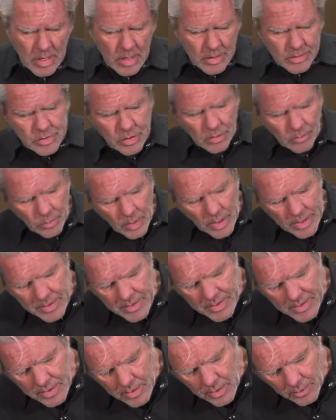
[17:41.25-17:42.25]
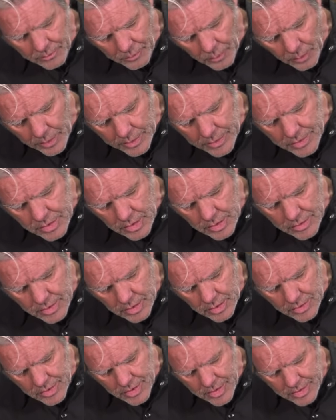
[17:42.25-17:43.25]
So right here, for instance,
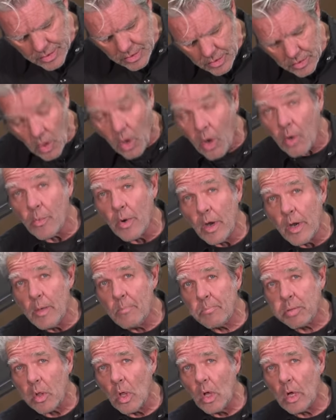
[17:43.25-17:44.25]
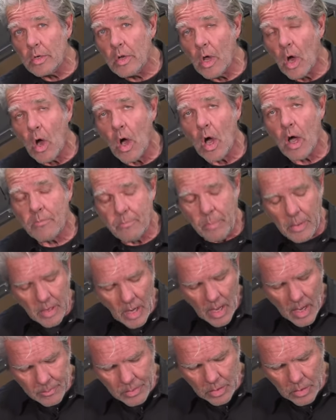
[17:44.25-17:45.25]
it's, this is already plugged off, but
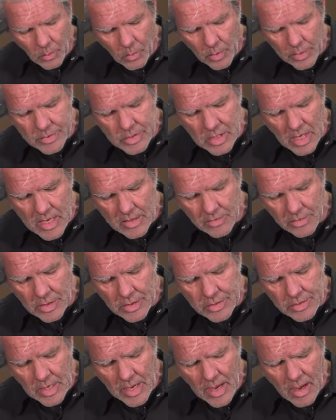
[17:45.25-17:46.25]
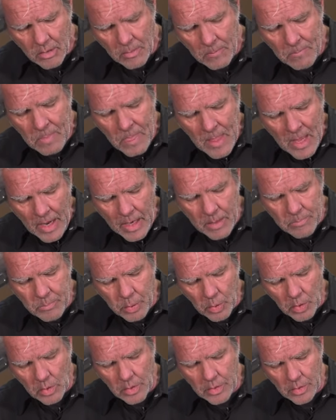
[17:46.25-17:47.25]
I'm going to want to take this out and
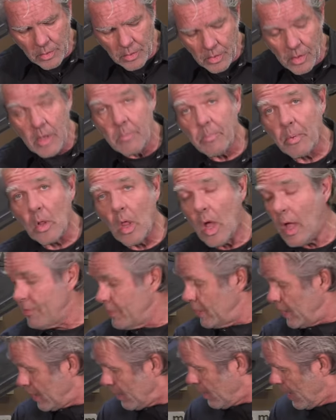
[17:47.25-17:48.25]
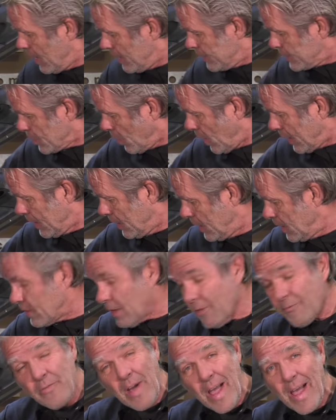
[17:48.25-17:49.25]
put a little nipple on there so I can get
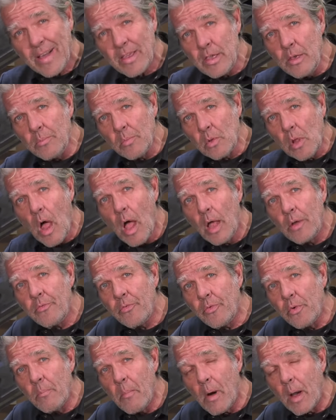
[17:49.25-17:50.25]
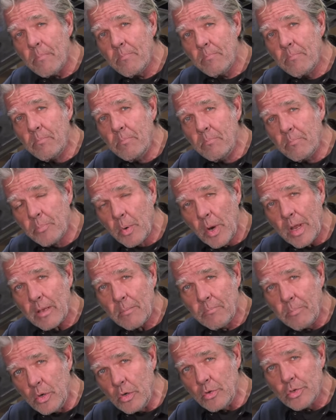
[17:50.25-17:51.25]
the vacuum line for my brake
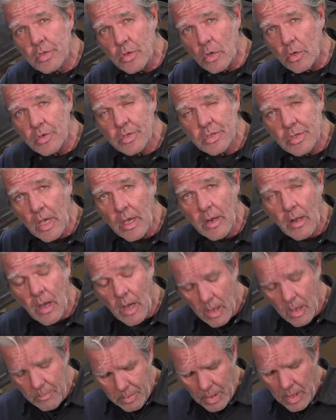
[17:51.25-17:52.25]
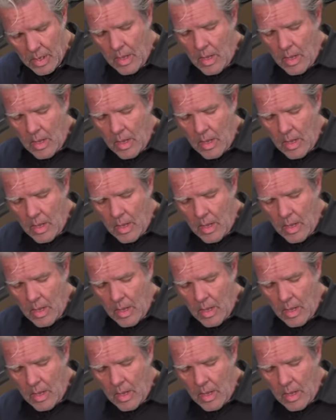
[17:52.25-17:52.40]
boosters set up.